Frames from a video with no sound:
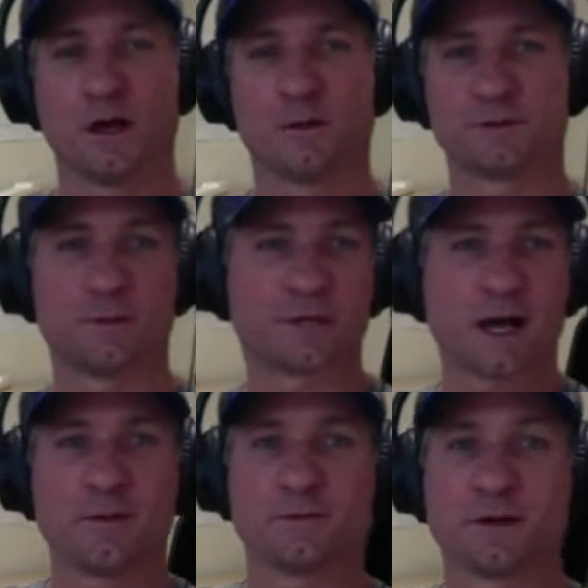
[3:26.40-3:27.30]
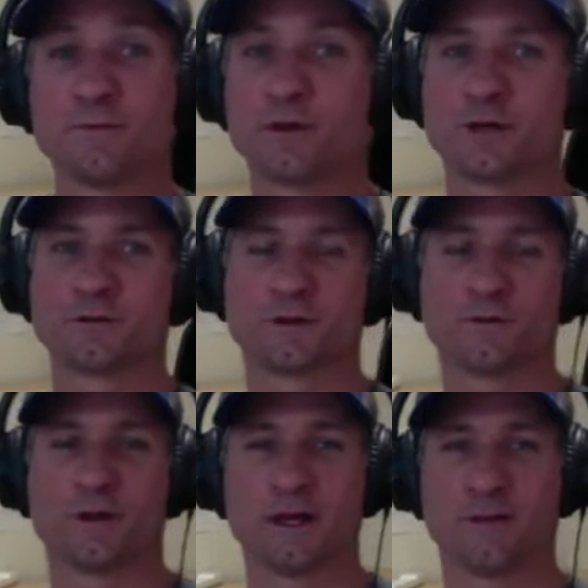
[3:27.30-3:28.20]
Sometimes some philosophers have
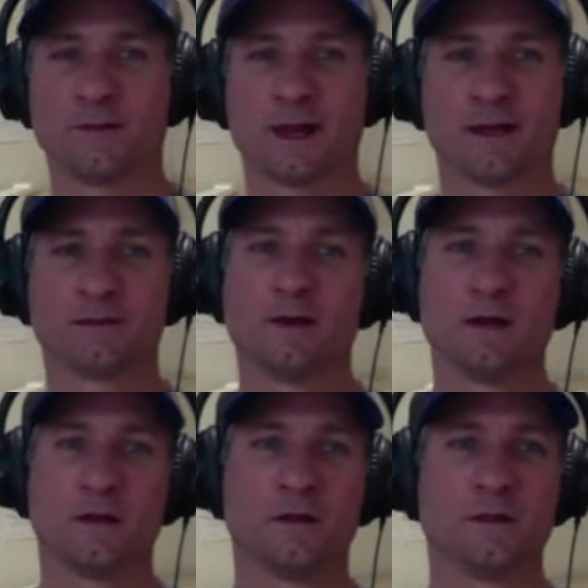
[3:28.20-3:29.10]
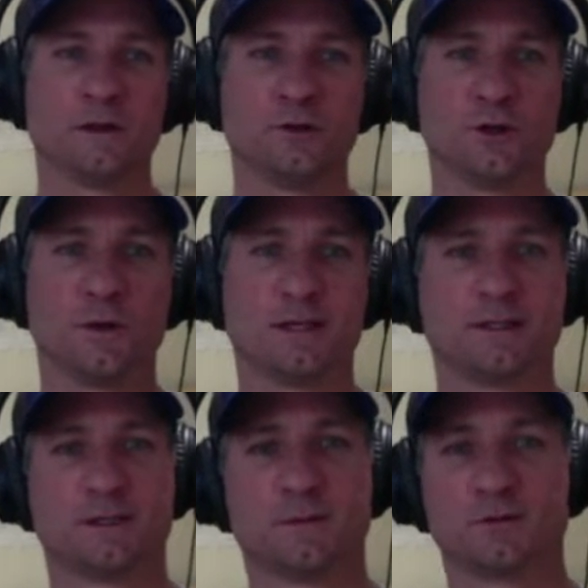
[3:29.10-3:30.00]
claimed that the duty-based
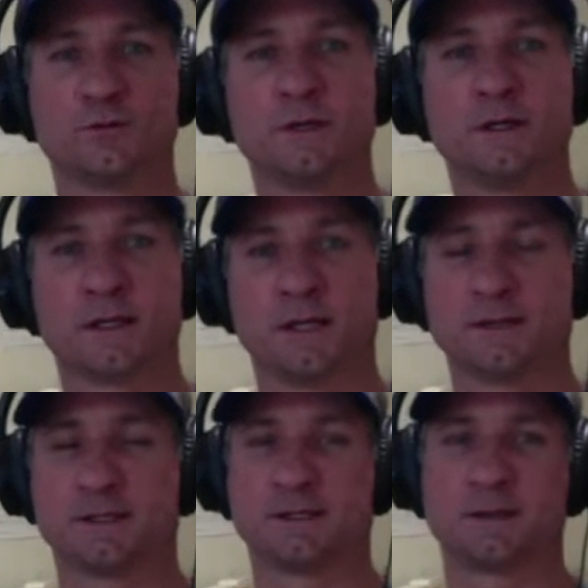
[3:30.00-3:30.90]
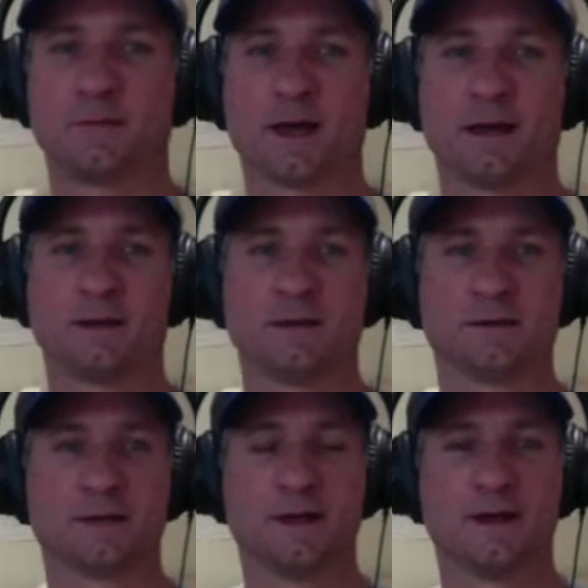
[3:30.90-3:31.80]
system is really a system that
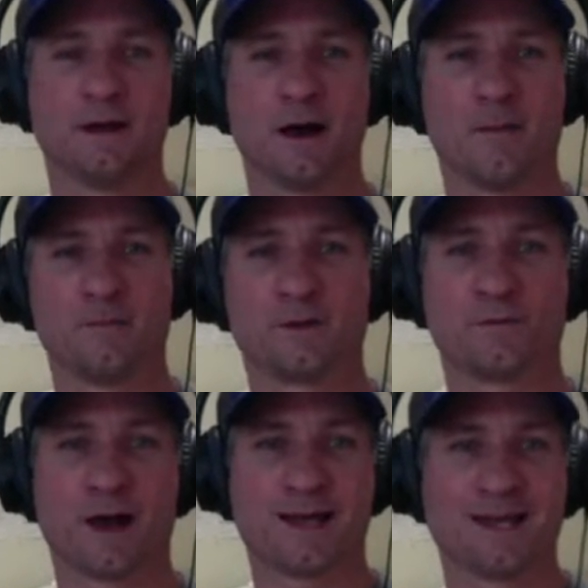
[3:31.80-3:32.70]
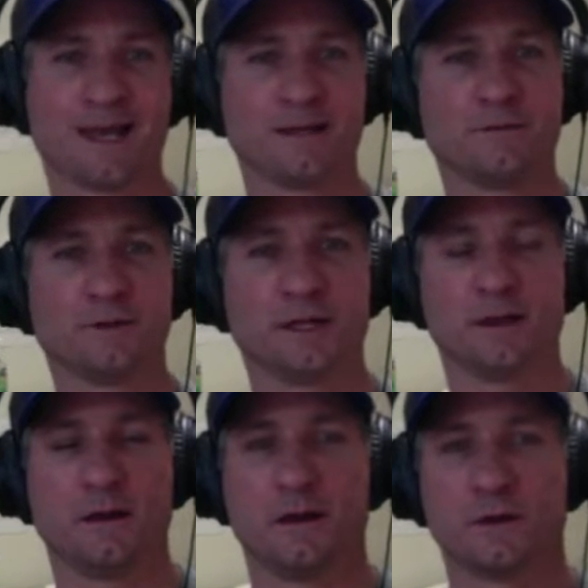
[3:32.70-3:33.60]
is defined negatively.
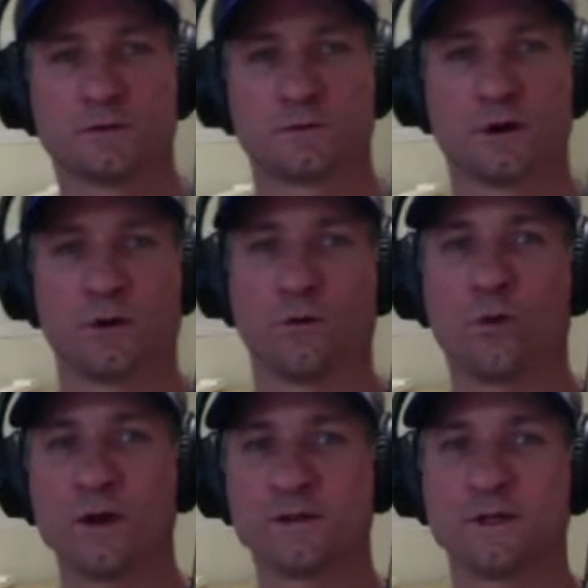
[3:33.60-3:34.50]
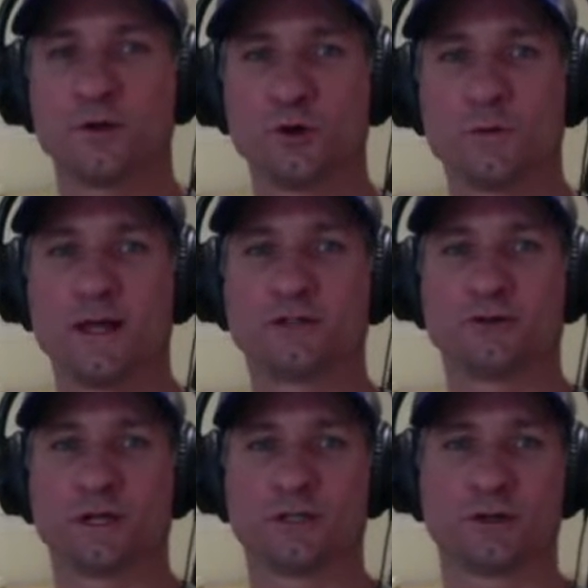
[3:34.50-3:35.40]
So one's in the duty-based
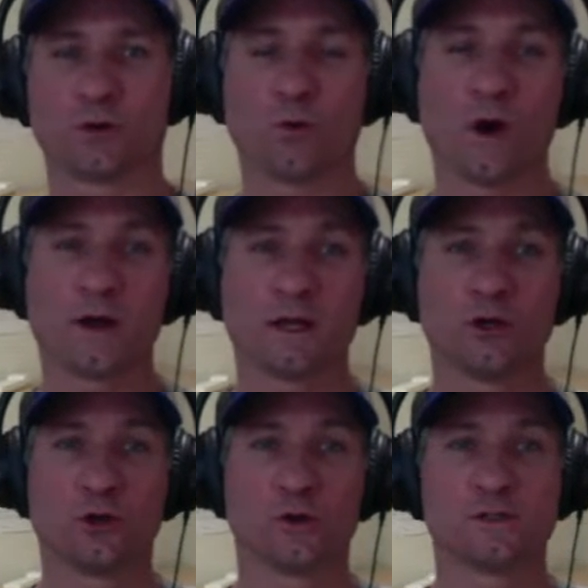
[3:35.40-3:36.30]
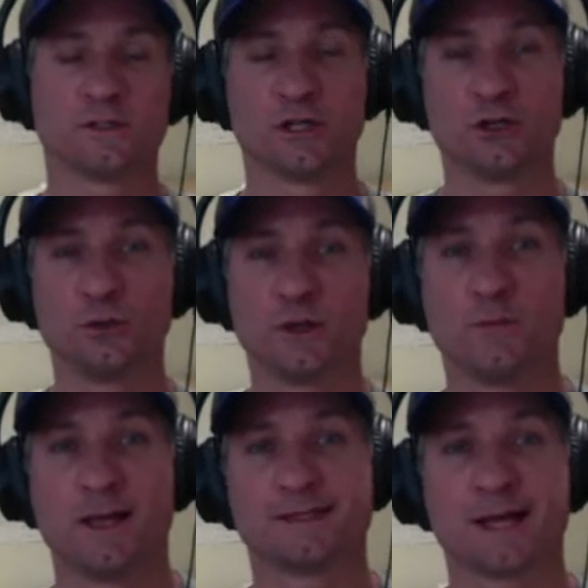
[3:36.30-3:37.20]
tradition, or one endorses a
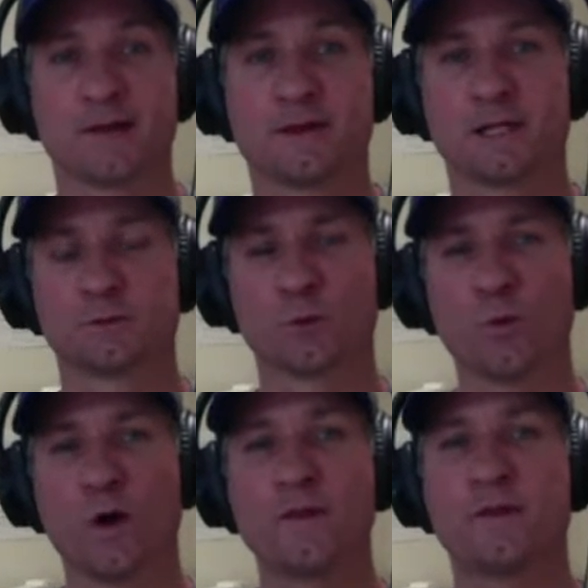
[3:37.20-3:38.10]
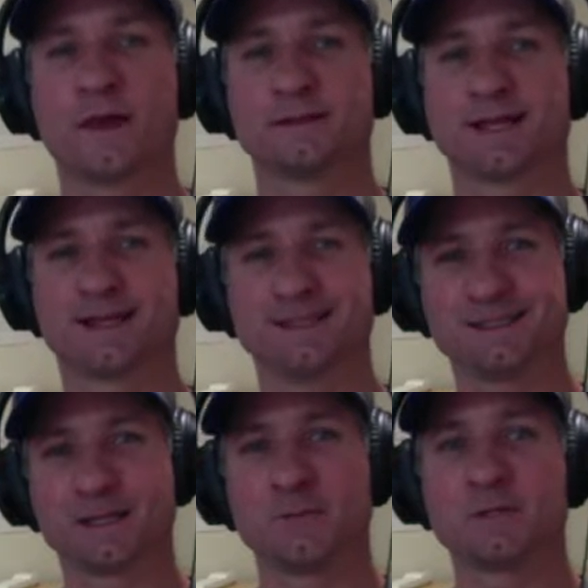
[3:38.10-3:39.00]
duty-based ethics when one thinks that at
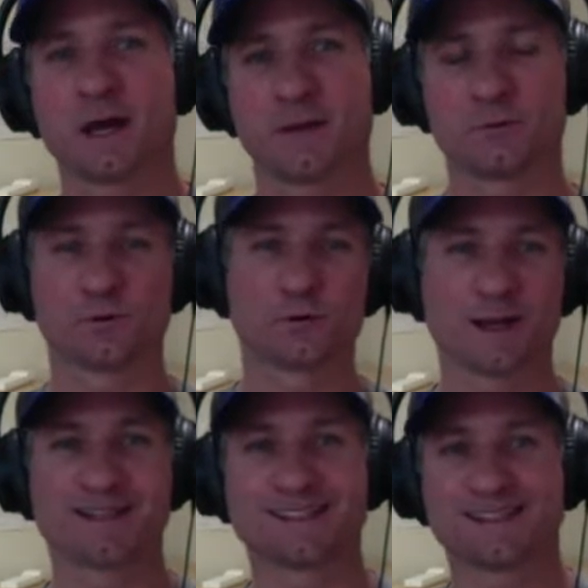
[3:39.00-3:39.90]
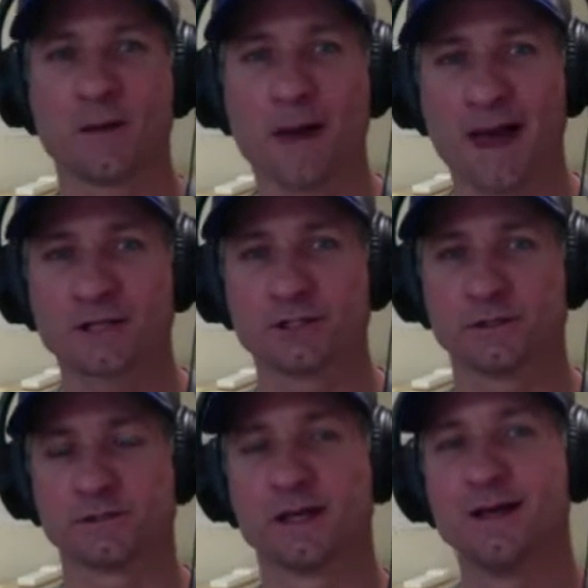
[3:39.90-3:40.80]
least sometimes, with respect to some
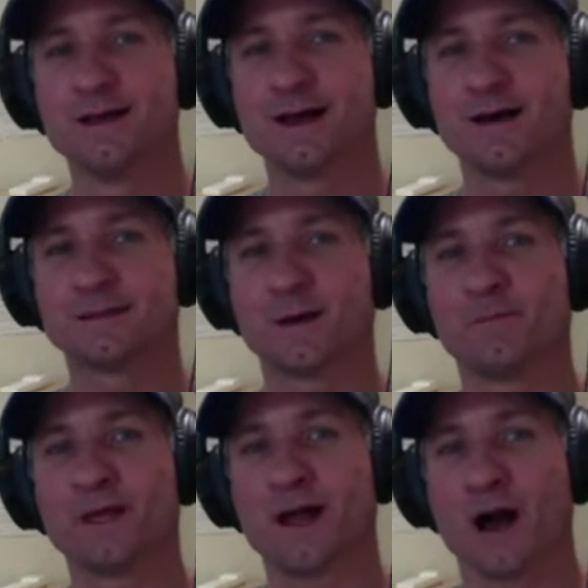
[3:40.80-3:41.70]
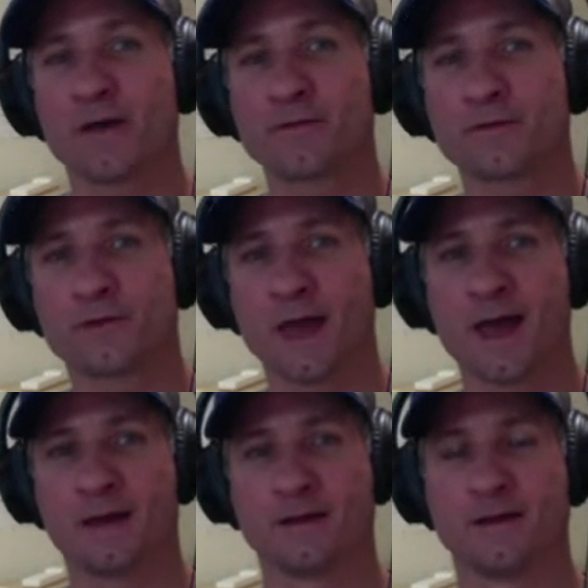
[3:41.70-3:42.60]
actions, something other
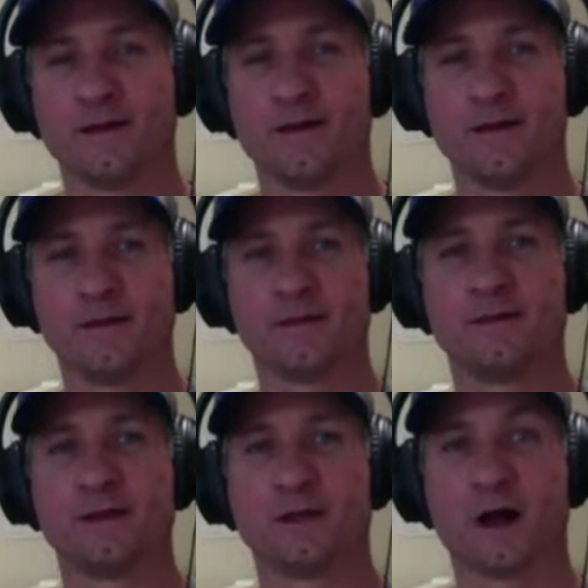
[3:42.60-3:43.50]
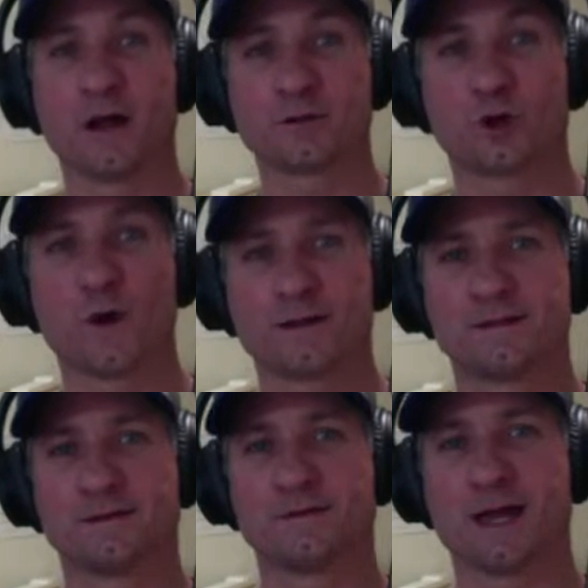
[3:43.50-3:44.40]
than the
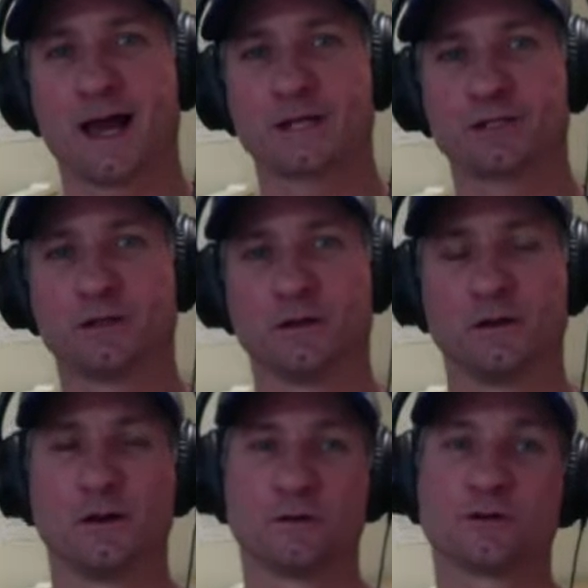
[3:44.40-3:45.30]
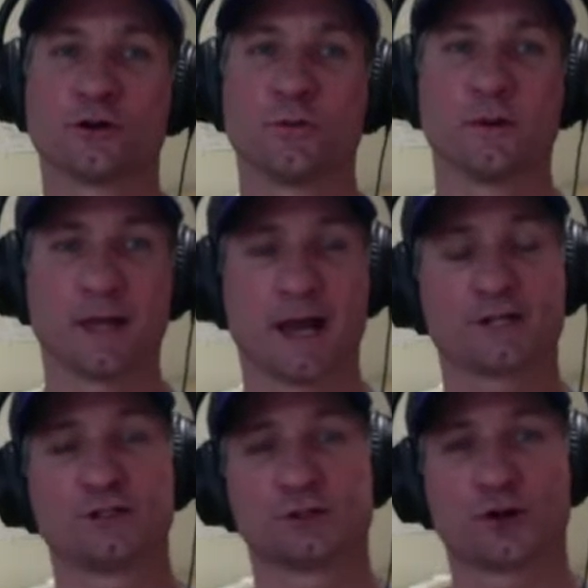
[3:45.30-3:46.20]
consequences of the action determine the
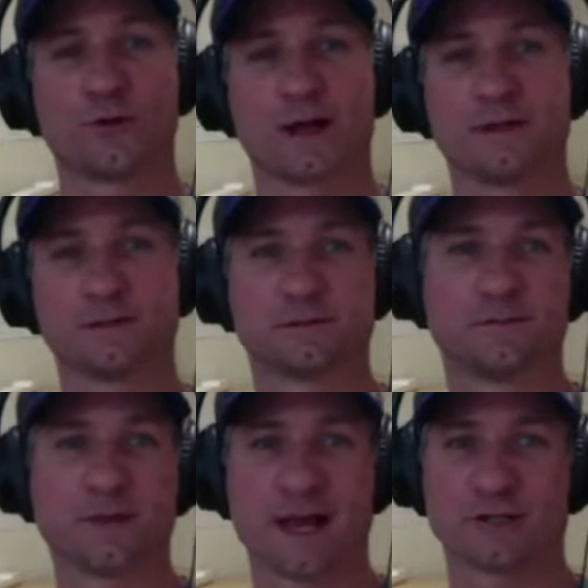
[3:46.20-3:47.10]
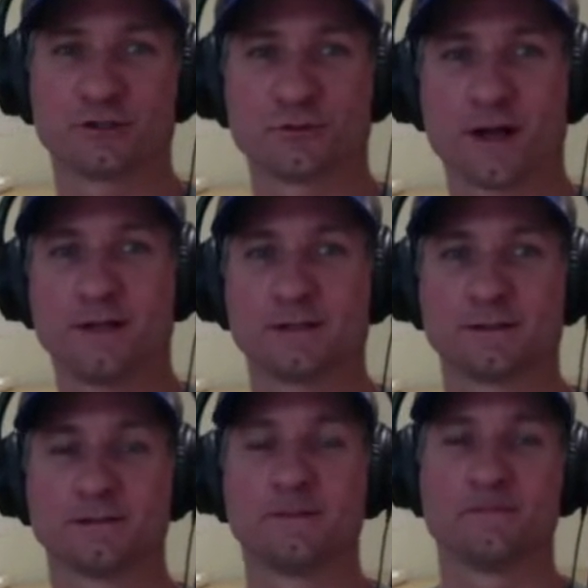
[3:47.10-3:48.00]
action's correctness, the action's rightness.